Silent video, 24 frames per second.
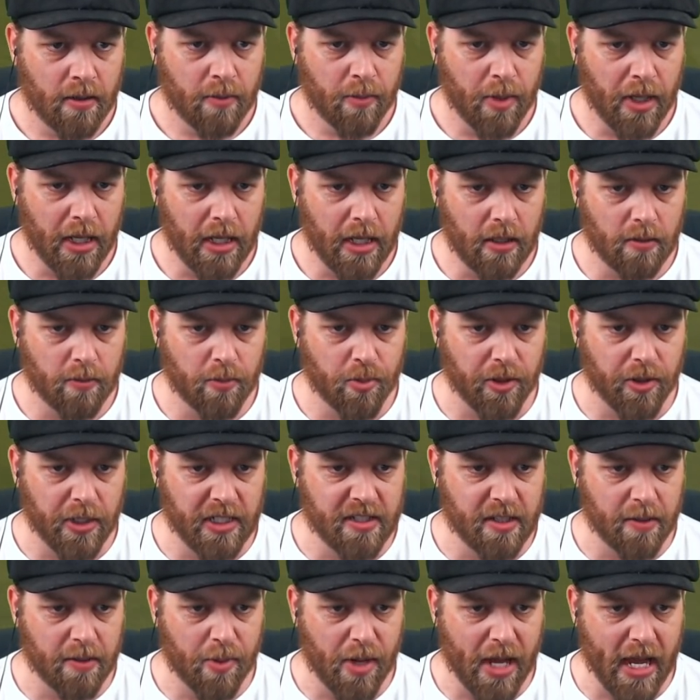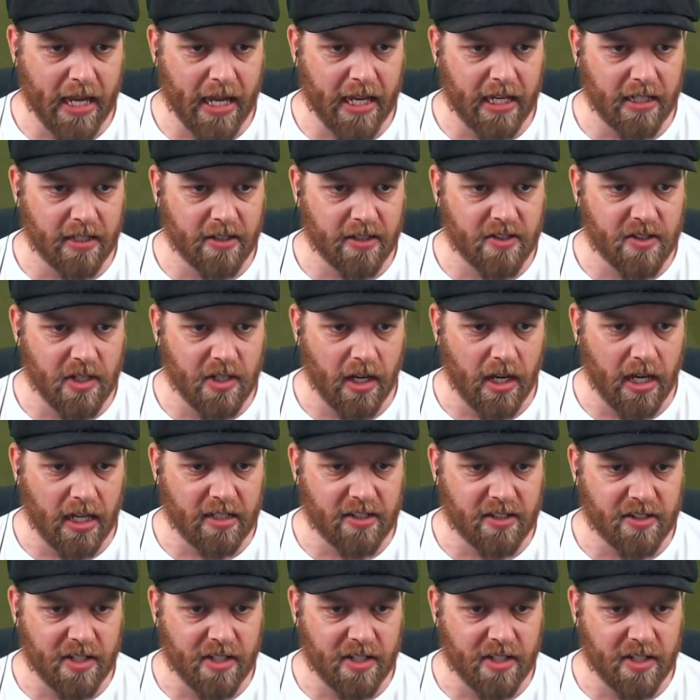Pell brings it back inside.